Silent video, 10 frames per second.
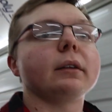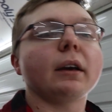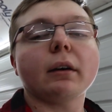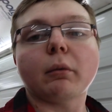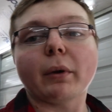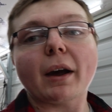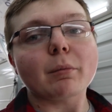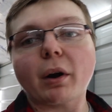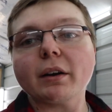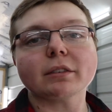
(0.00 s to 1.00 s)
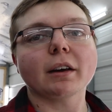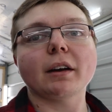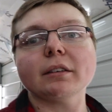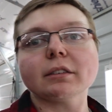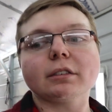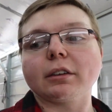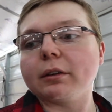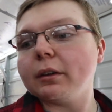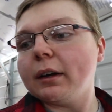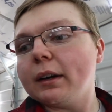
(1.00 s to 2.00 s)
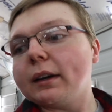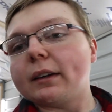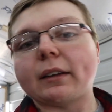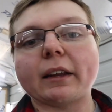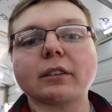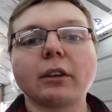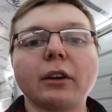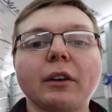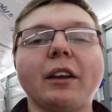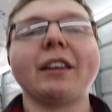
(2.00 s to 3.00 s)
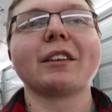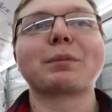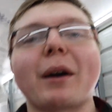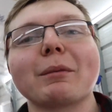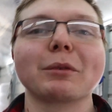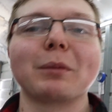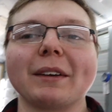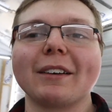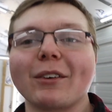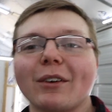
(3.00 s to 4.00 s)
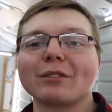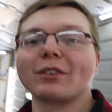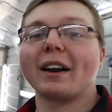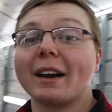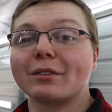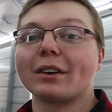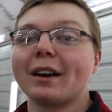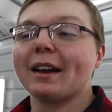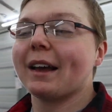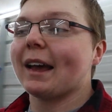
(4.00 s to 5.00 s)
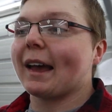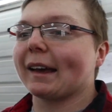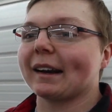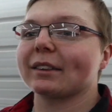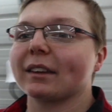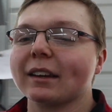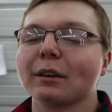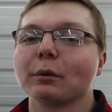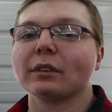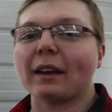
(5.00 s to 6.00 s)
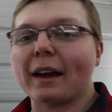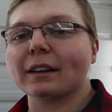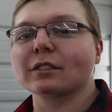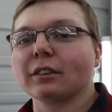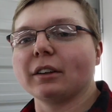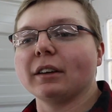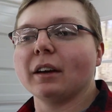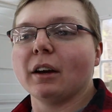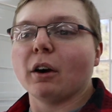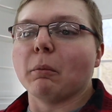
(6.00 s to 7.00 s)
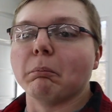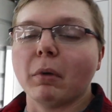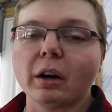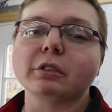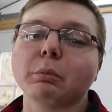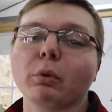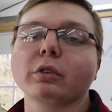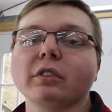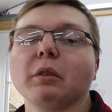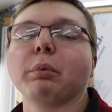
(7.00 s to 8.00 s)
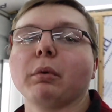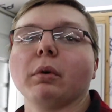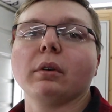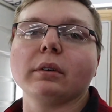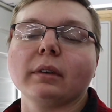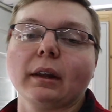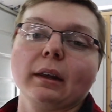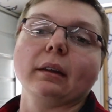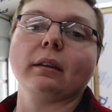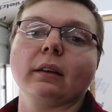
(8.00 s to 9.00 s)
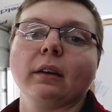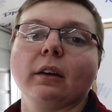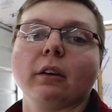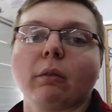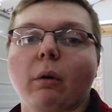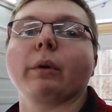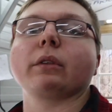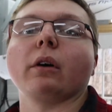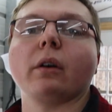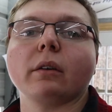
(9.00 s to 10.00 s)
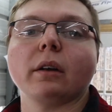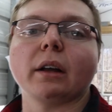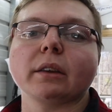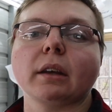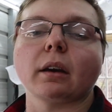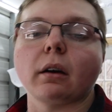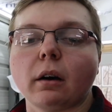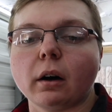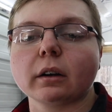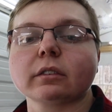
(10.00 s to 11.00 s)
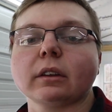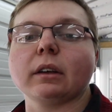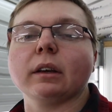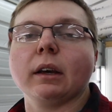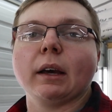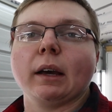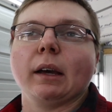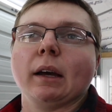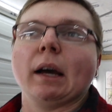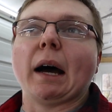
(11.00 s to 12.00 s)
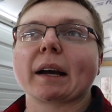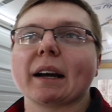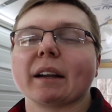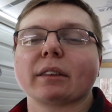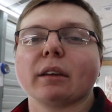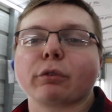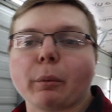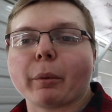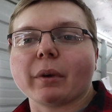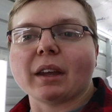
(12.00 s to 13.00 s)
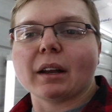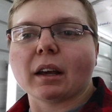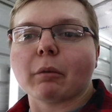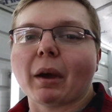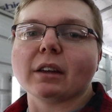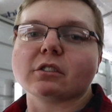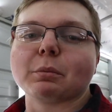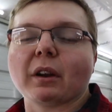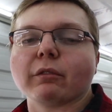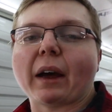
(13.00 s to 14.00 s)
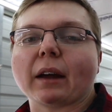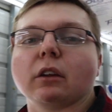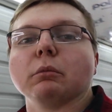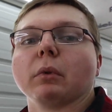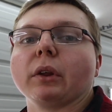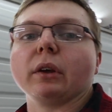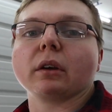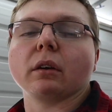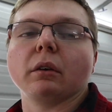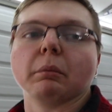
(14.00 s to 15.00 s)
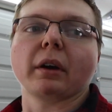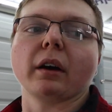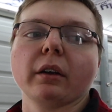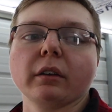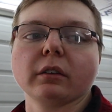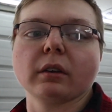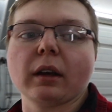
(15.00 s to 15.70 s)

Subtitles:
Yeah, we got brakes, guys, so that's good. This problem's been going on forever, and I think it was actually much more simple than what we thought. I think, honestly, I kind of think from the beginning it may have just been a vacuum leak, because